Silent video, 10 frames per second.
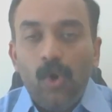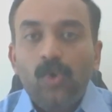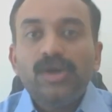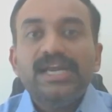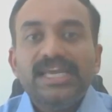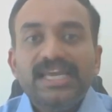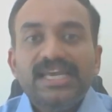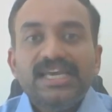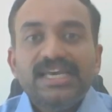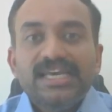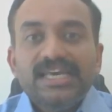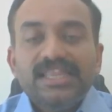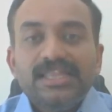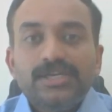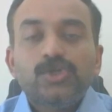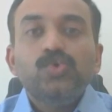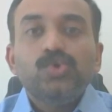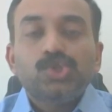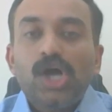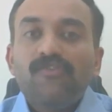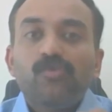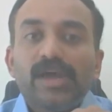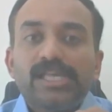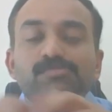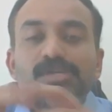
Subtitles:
Only the two softwares